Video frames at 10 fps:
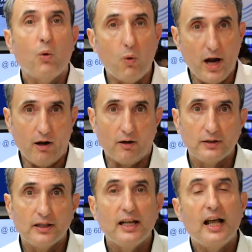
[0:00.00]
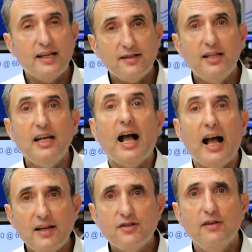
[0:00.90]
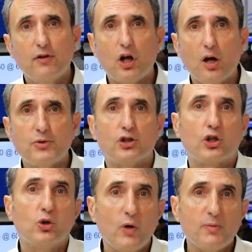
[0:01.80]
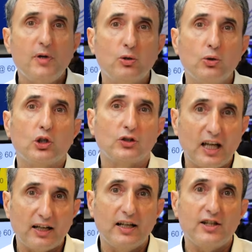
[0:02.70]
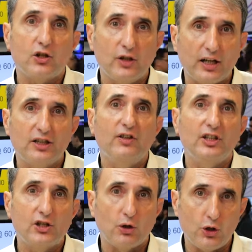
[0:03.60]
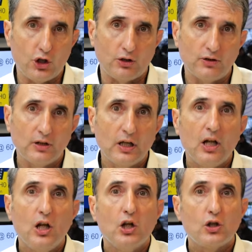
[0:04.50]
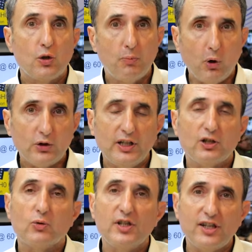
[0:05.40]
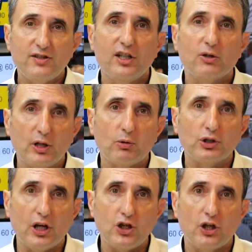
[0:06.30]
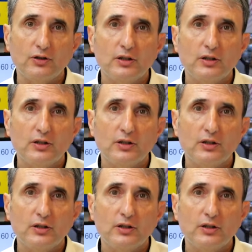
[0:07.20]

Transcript: Well, ST has developed such a USB 2 contactless connectivity solution supporting 360 degree rotation,